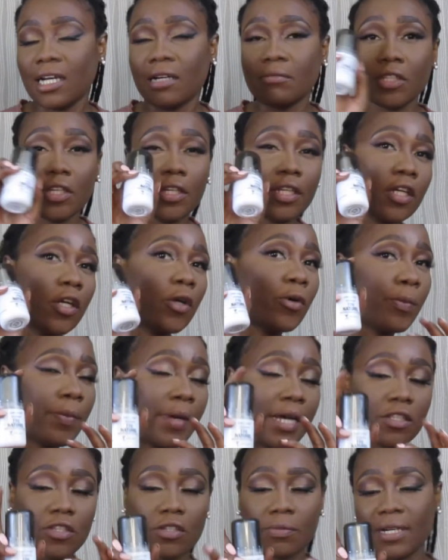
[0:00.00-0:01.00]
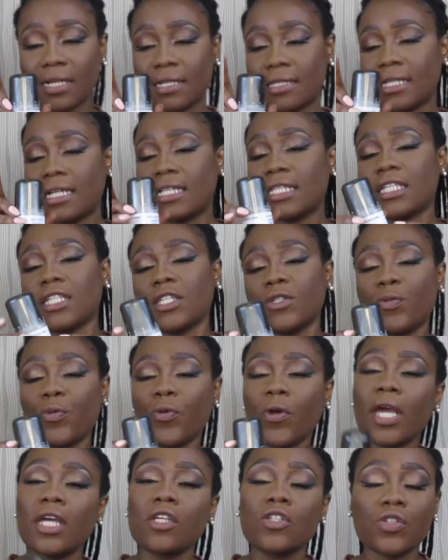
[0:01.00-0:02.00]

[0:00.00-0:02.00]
I'm going to go back to my setting spray.